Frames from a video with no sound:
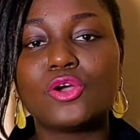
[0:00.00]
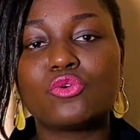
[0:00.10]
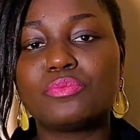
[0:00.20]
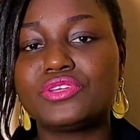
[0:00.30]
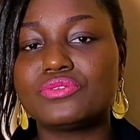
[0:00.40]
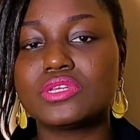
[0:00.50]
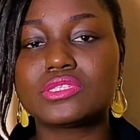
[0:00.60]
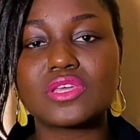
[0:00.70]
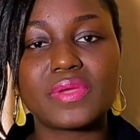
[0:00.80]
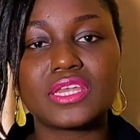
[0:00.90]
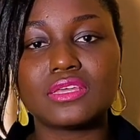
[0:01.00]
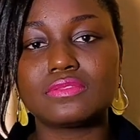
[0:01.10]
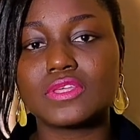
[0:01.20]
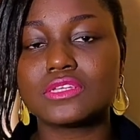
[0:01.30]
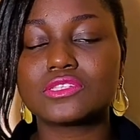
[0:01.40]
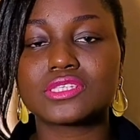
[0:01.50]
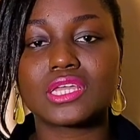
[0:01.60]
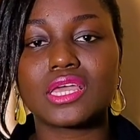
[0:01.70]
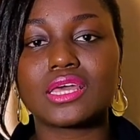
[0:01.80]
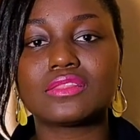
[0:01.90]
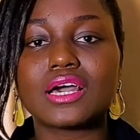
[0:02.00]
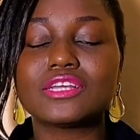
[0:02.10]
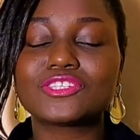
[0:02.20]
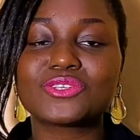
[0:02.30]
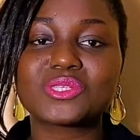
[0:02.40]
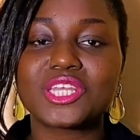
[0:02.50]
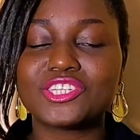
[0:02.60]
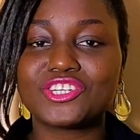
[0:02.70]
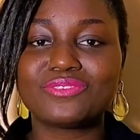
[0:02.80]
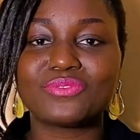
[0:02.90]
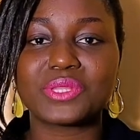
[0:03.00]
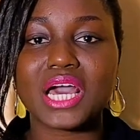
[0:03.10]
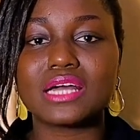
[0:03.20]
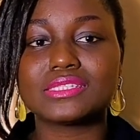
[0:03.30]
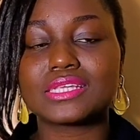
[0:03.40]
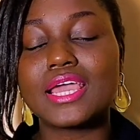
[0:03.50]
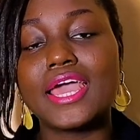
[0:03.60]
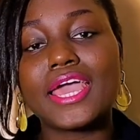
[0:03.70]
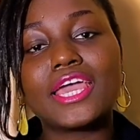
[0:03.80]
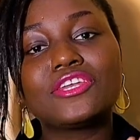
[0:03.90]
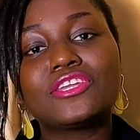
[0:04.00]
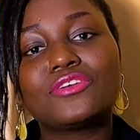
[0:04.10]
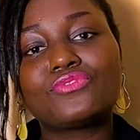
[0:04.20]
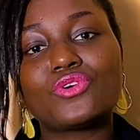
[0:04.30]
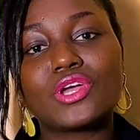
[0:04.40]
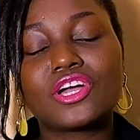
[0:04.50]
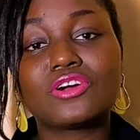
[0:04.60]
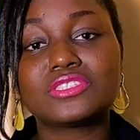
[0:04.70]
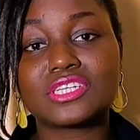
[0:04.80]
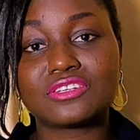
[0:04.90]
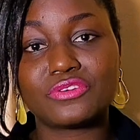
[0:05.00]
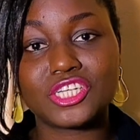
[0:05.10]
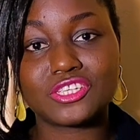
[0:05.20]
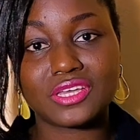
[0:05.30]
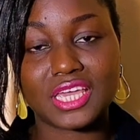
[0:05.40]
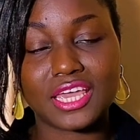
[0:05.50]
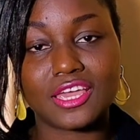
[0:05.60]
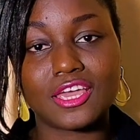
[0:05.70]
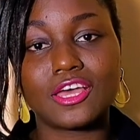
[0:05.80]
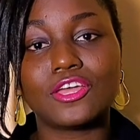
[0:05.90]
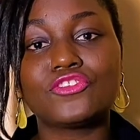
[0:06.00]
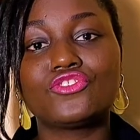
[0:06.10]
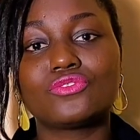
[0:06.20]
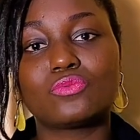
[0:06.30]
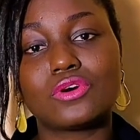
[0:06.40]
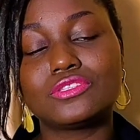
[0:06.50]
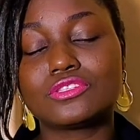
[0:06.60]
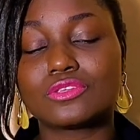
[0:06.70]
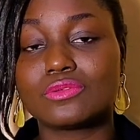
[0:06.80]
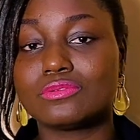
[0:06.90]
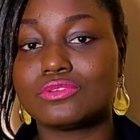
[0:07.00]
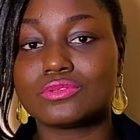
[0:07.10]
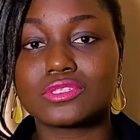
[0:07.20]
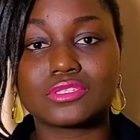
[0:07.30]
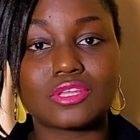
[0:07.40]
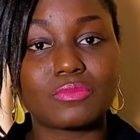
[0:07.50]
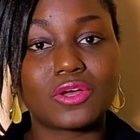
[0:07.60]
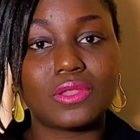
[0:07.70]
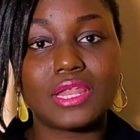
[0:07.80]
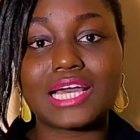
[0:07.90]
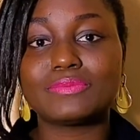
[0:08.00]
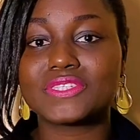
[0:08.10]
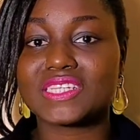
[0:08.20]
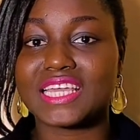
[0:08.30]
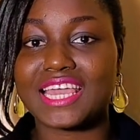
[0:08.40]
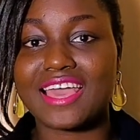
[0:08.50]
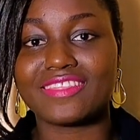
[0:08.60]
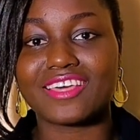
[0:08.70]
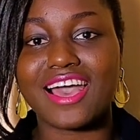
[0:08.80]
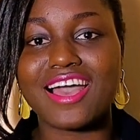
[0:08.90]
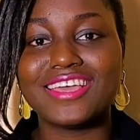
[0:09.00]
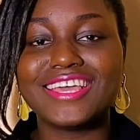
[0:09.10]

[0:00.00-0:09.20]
We'll be doing so many things together. So stay tuned for that. And if you're a content creator in Kenya and you want to do some collabs together,